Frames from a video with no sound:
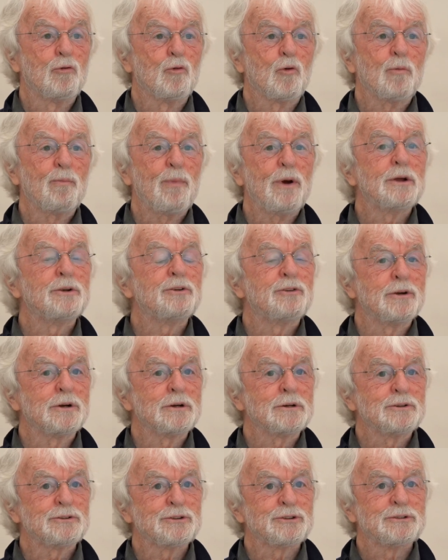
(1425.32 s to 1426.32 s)

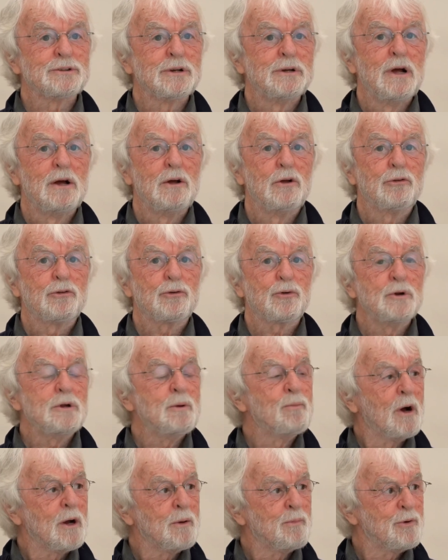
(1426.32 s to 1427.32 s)
paintings, 3
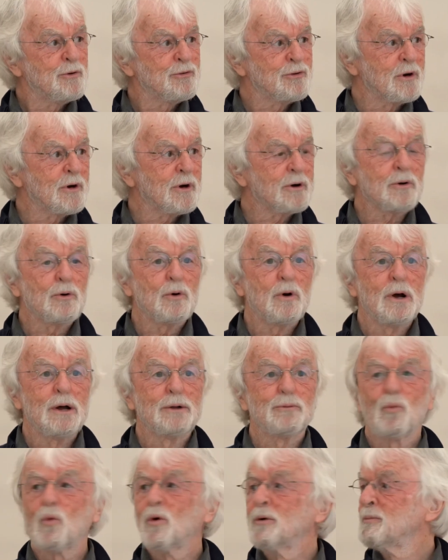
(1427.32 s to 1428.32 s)
by Pissarro
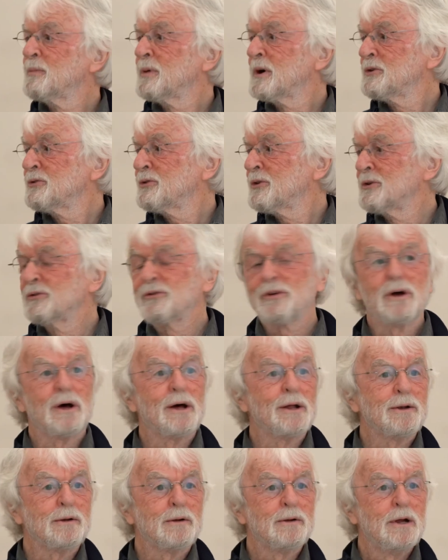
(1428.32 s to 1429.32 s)
and 1 by
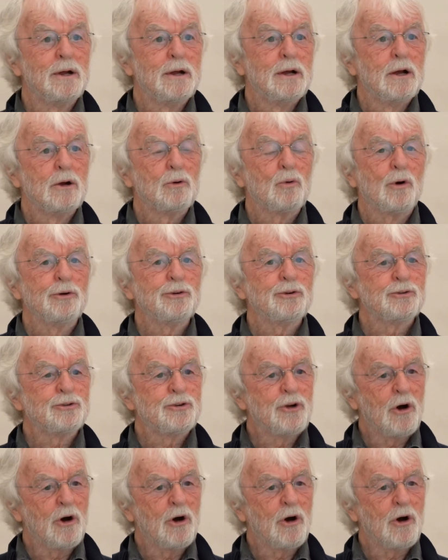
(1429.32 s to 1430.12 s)
Cézanne. Quite a